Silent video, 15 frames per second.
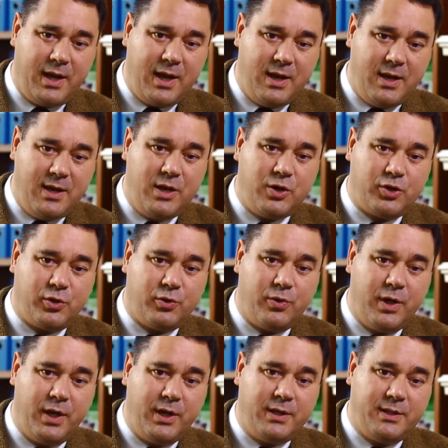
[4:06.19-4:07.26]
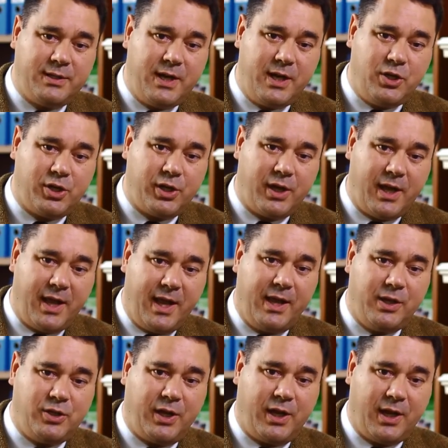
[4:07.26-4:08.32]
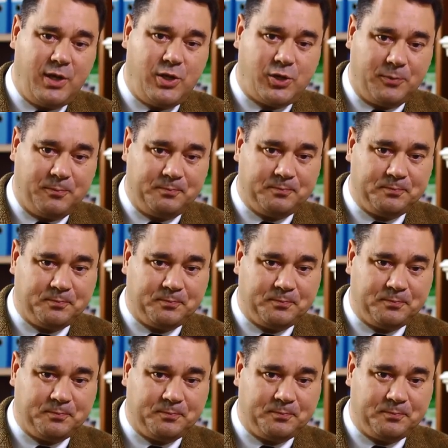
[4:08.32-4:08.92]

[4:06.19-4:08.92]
initial teacher education.